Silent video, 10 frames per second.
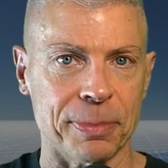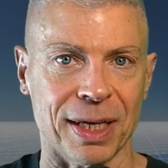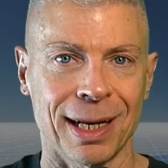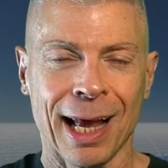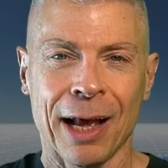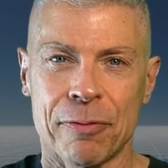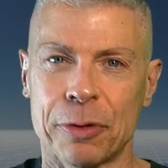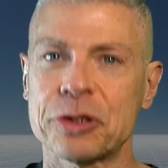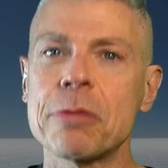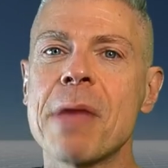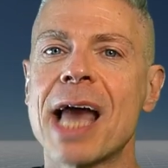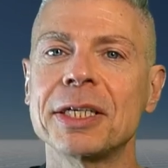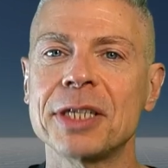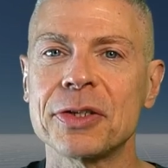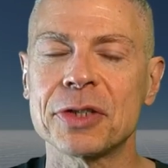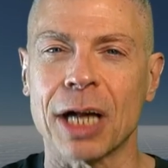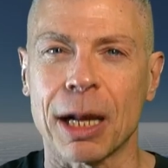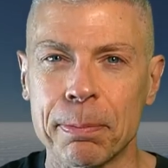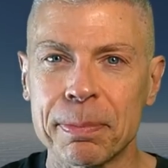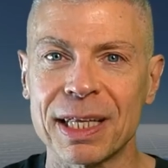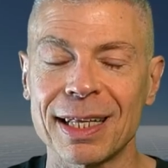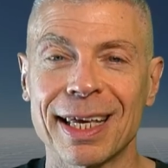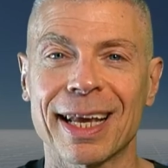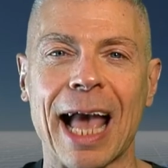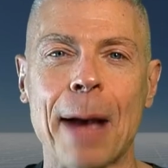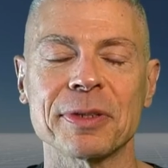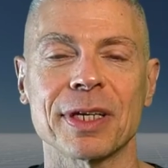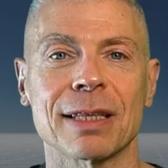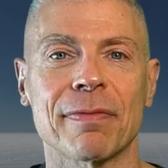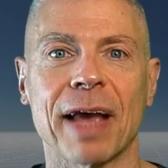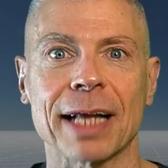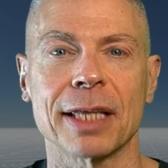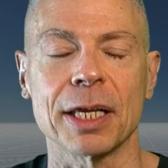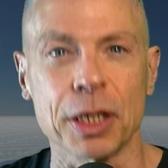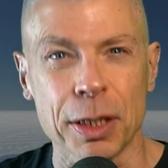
And Forster manages to completely encapsulate the fact that